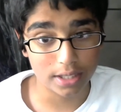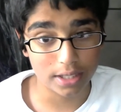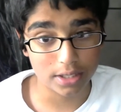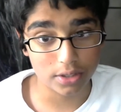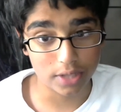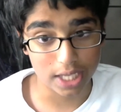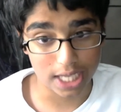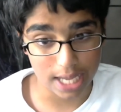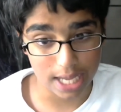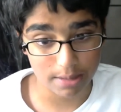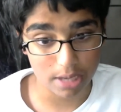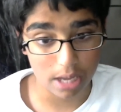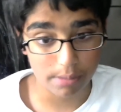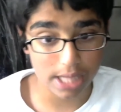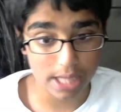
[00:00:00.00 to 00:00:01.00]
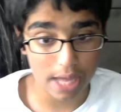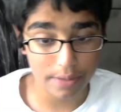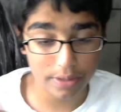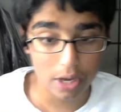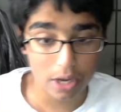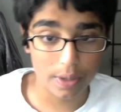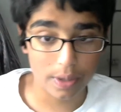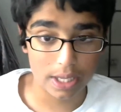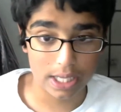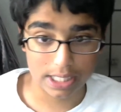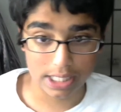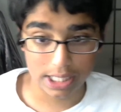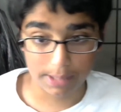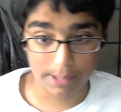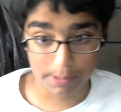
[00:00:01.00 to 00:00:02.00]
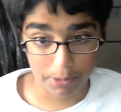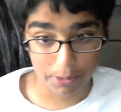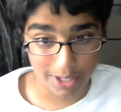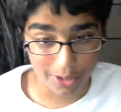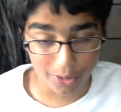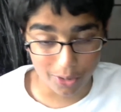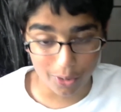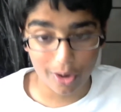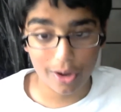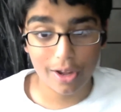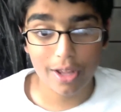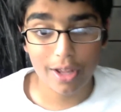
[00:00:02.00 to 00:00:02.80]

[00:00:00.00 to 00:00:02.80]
until the game comes out, though. It seems pretty cool.